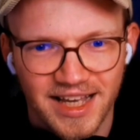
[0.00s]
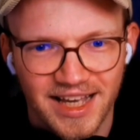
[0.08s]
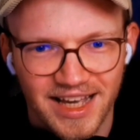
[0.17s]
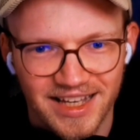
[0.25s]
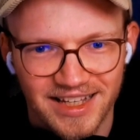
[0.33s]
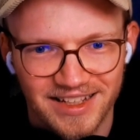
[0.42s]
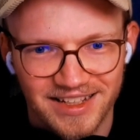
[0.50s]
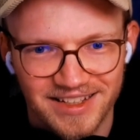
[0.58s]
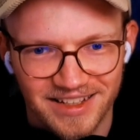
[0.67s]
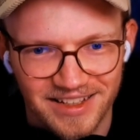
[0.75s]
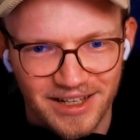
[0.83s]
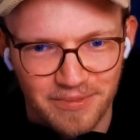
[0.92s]
And
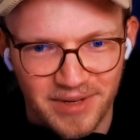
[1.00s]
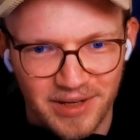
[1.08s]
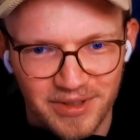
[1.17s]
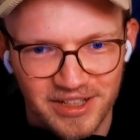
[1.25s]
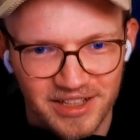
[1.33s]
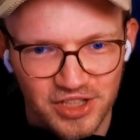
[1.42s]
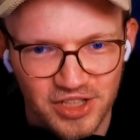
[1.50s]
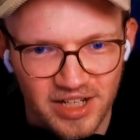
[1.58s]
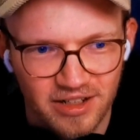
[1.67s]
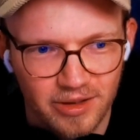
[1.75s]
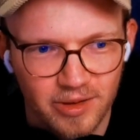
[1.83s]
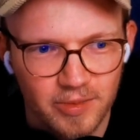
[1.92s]
yeah, maybe you can share a
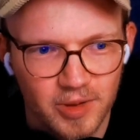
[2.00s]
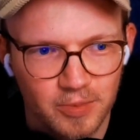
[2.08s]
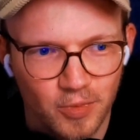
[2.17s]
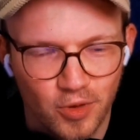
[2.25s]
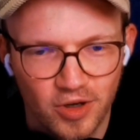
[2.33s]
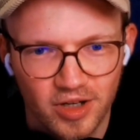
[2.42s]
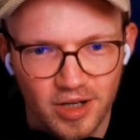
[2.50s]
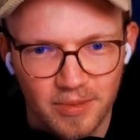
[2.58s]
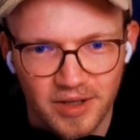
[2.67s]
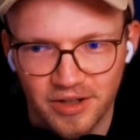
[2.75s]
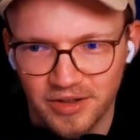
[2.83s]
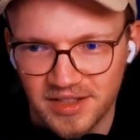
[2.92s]
little bit more
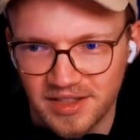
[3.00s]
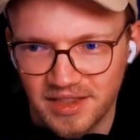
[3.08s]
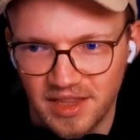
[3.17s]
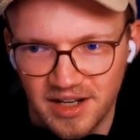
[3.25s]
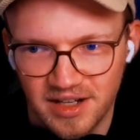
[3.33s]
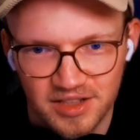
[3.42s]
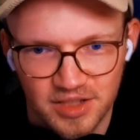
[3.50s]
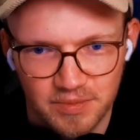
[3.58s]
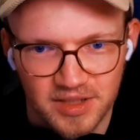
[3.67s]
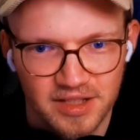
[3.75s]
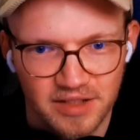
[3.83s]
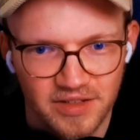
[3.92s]
about their
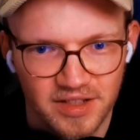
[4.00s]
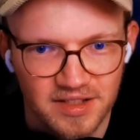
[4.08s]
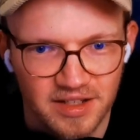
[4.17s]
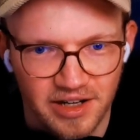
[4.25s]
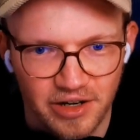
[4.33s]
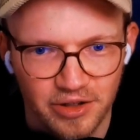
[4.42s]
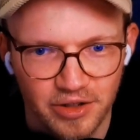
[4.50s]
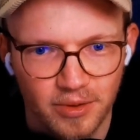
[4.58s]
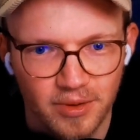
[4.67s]
specific scenario,